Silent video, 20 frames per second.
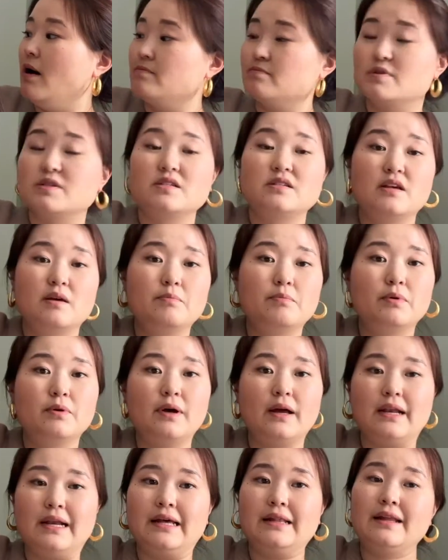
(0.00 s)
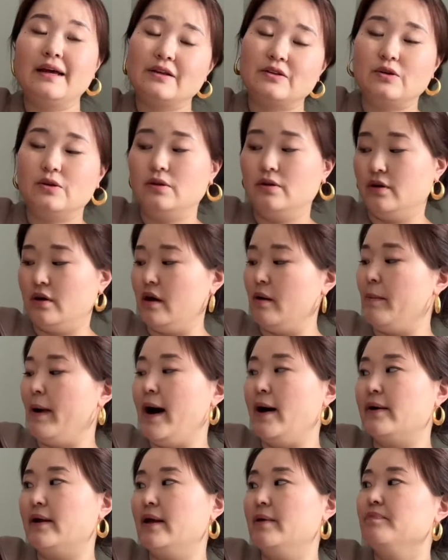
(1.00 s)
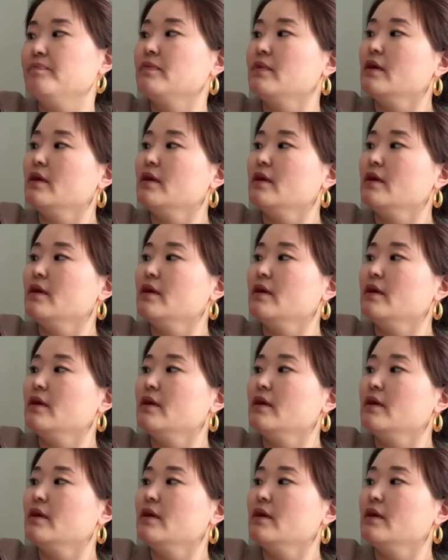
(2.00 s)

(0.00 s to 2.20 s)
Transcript: simple, and I like the look about it.